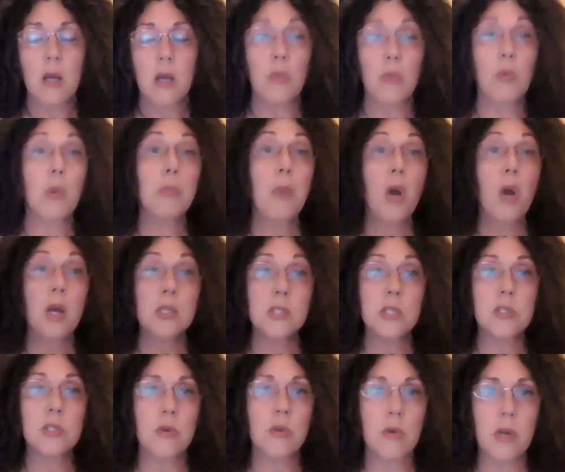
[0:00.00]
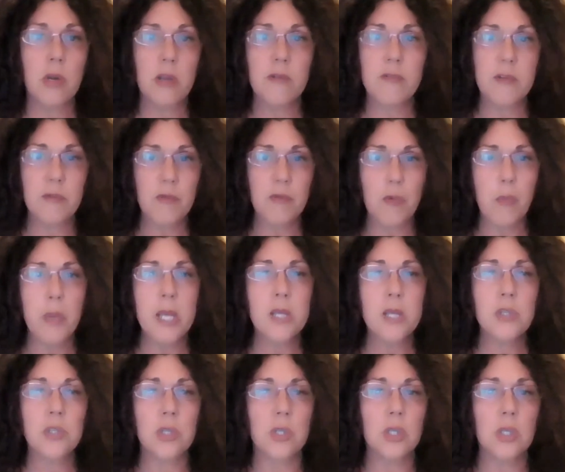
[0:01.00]
a repository of
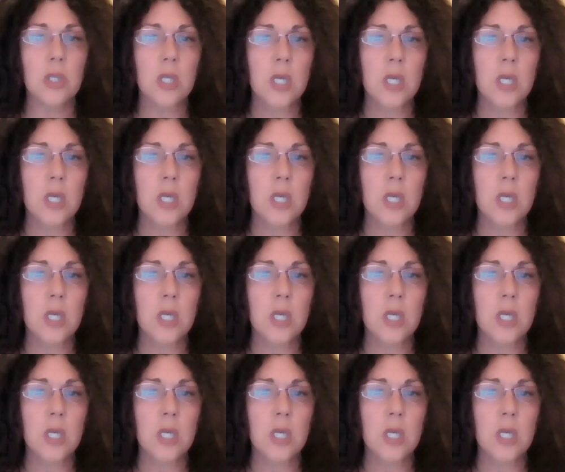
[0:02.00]
information,